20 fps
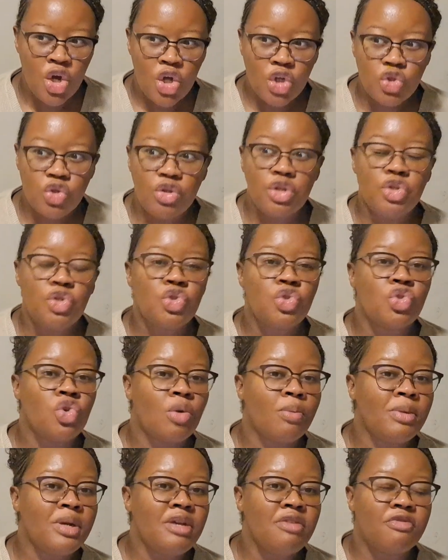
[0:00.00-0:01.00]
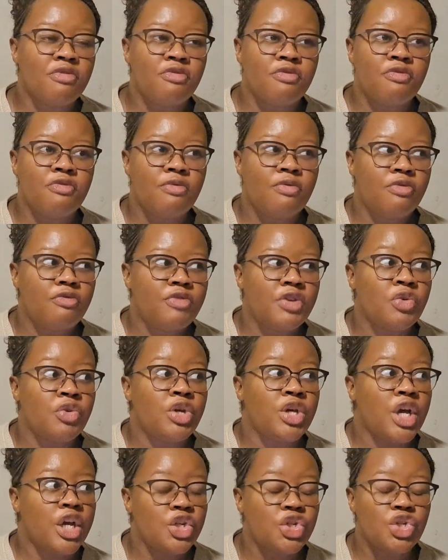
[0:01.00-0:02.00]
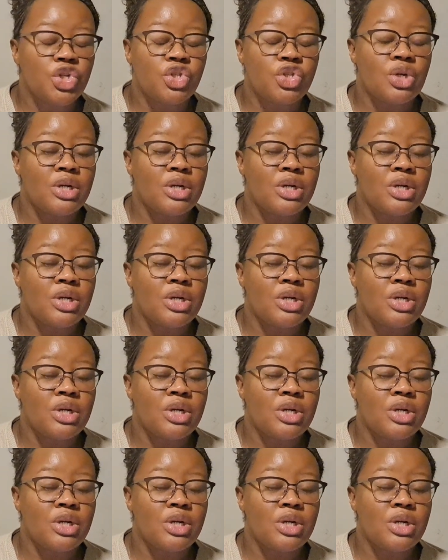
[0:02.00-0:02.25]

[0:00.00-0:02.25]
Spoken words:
So there's so many variations